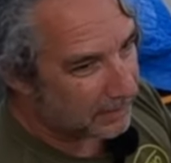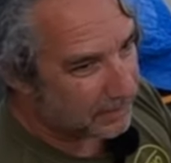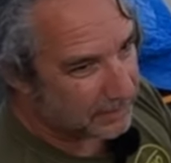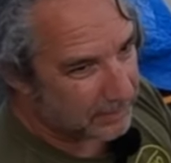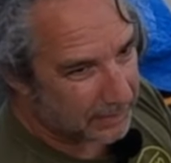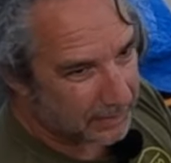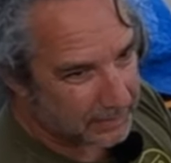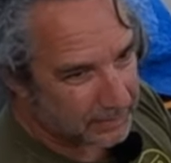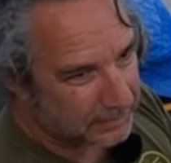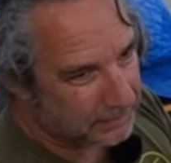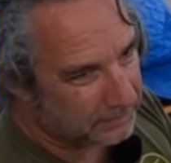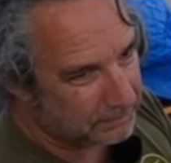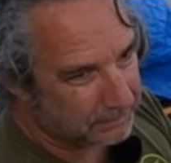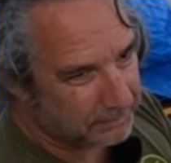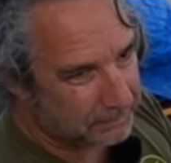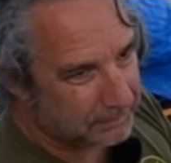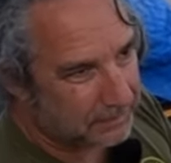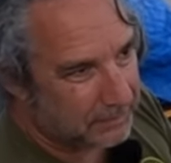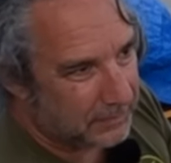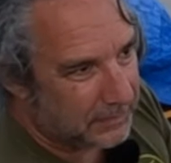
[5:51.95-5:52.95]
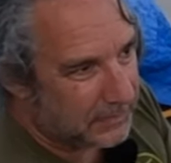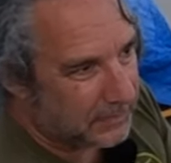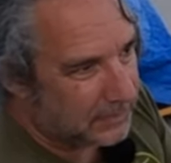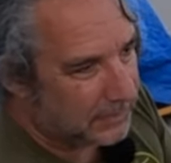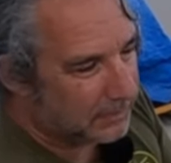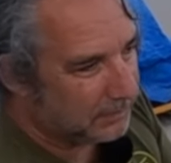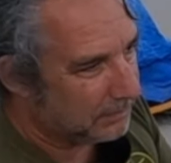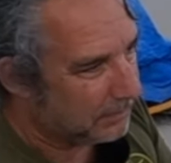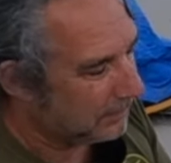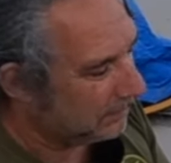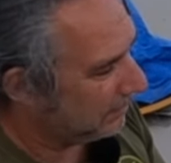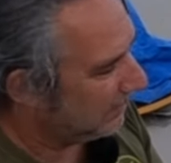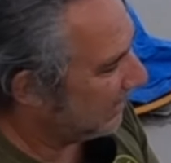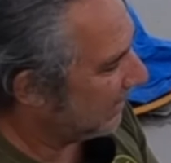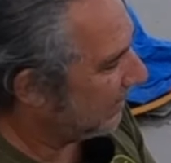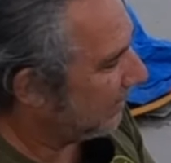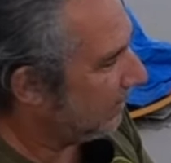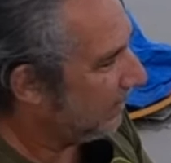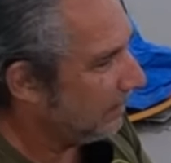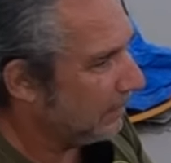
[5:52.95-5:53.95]
that's a
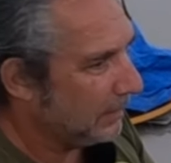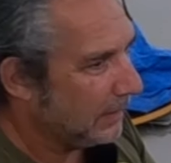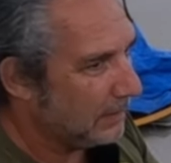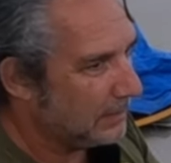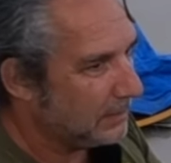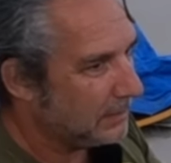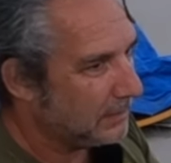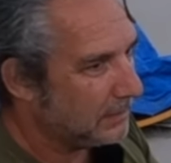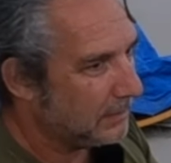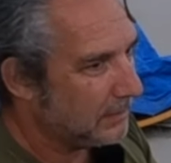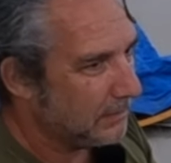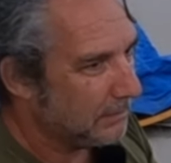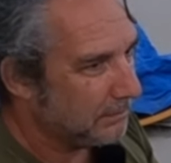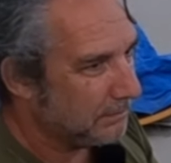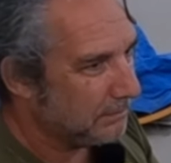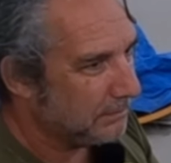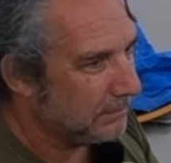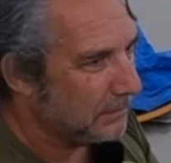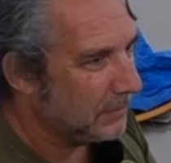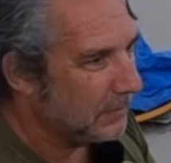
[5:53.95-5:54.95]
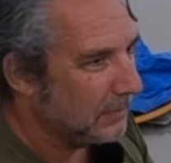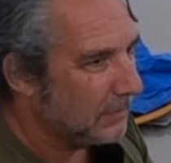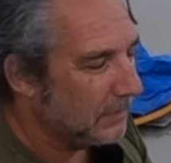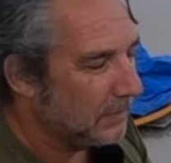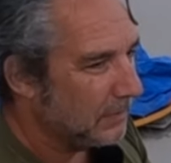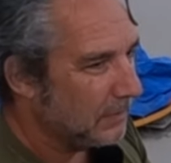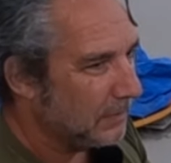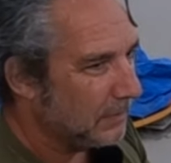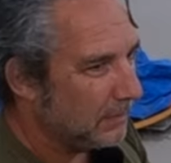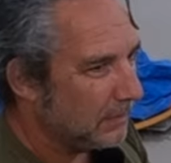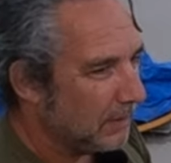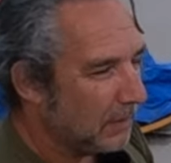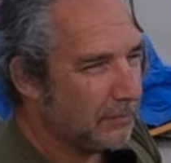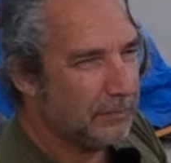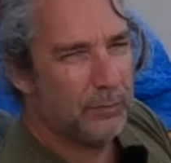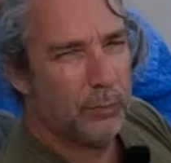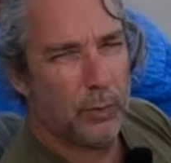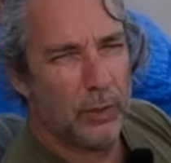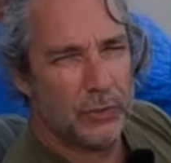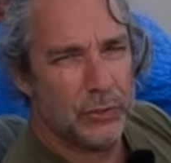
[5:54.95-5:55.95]
I don't know, it's
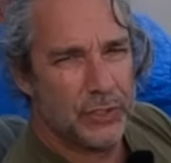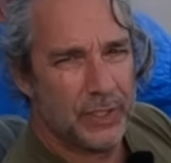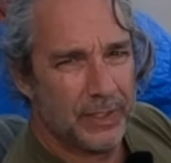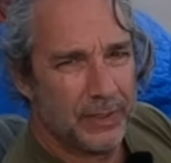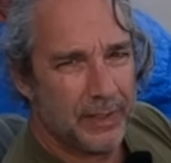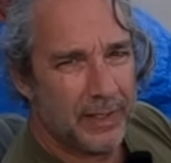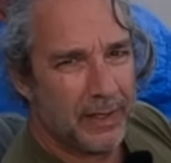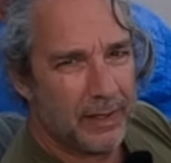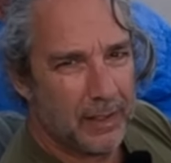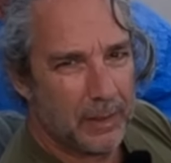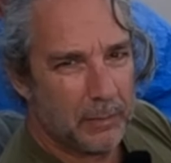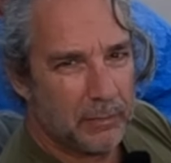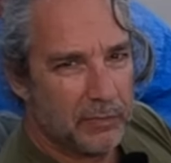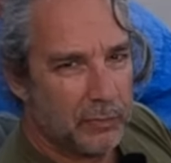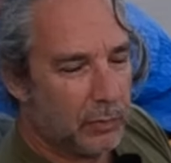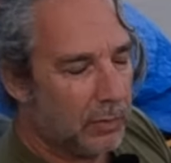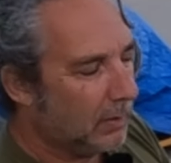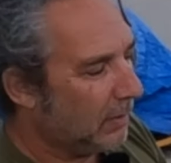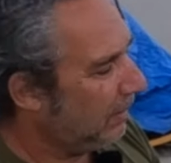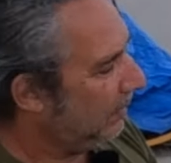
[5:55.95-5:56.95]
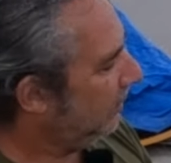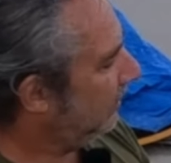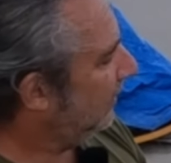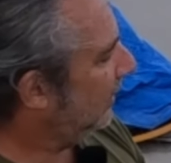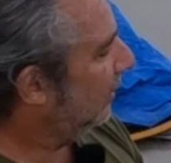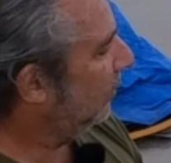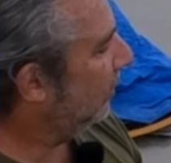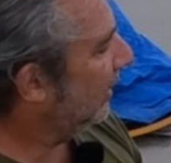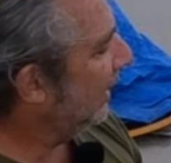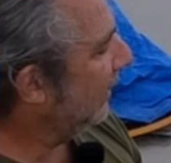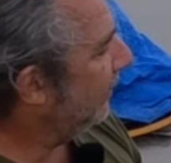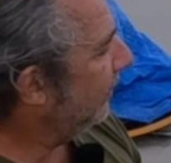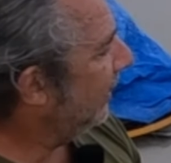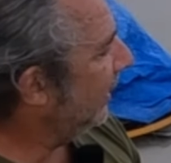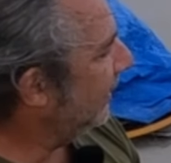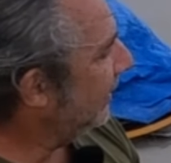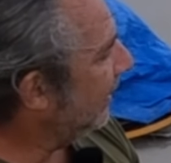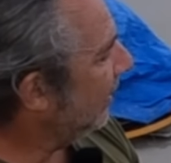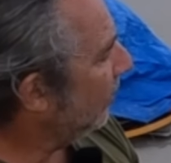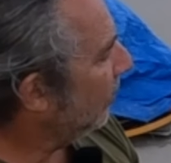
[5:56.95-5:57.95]
unfortunate name for a
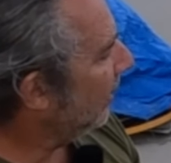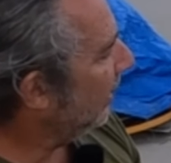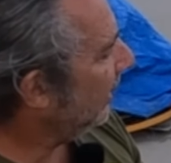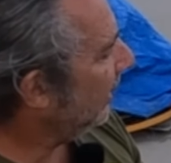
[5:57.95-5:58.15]
Wi-Fi network,